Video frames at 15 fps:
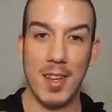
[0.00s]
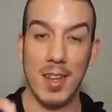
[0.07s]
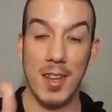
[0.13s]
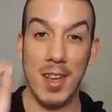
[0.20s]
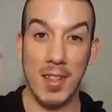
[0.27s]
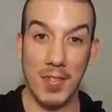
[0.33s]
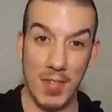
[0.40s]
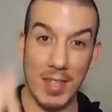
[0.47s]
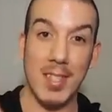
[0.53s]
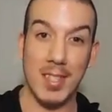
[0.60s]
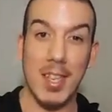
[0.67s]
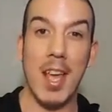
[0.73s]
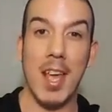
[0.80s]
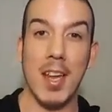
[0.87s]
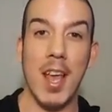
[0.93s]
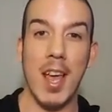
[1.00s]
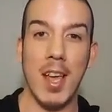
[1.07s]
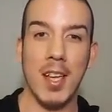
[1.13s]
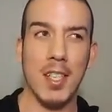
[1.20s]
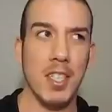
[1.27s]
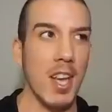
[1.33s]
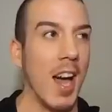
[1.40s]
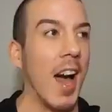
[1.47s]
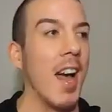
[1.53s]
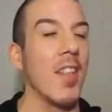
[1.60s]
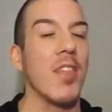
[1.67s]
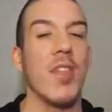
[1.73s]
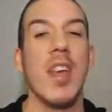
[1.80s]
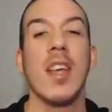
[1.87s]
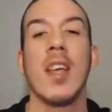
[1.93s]
in this day and age, I
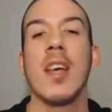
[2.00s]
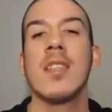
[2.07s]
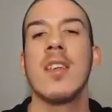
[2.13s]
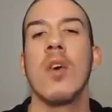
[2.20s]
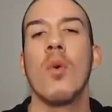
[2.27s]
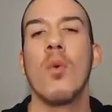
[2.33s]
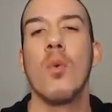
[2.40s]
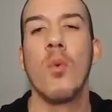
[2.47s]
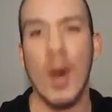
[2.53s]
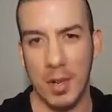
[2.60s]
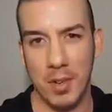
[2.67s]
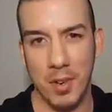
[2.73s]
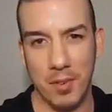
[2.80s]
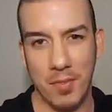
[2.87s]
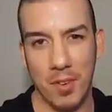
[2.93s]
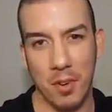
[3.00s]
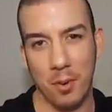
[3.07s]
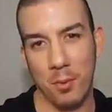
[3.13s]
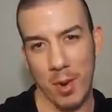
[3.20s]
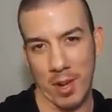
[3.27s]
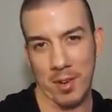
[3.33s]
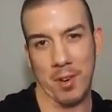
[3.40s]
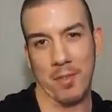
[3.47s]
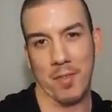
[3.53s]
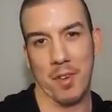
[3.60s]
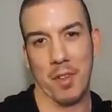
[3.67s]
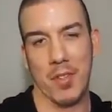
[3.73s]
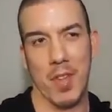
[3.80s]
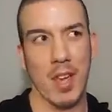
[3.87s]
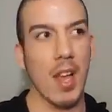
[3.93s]
think is a wonderful,
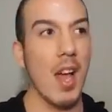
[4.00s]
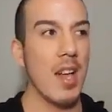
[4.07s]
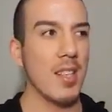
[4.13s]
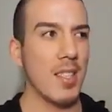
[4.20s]
wonderful thing.